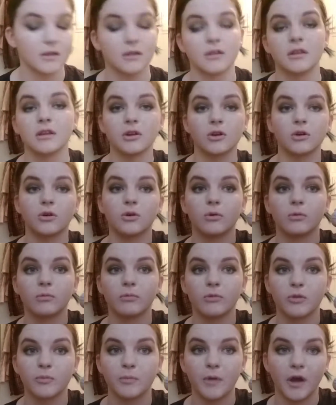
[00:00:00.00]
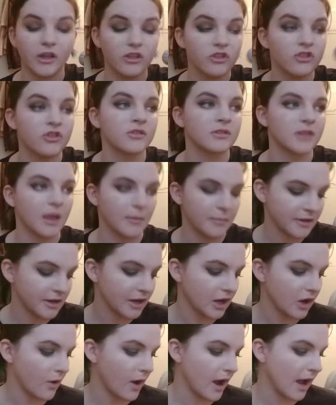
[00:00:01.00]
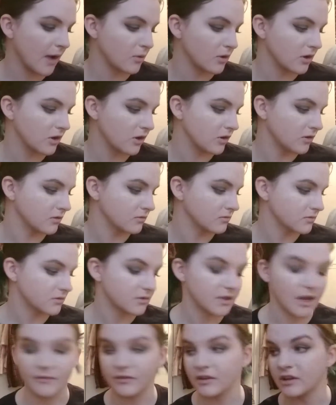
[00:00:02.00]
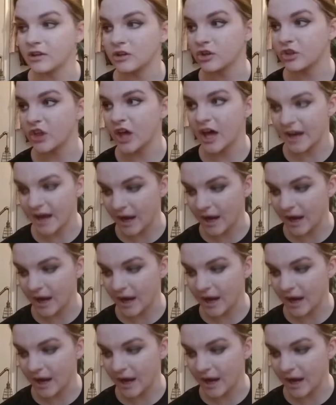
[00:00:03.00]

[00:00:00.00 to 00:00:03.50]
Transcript: little sponge, let me know. I will definitely do that.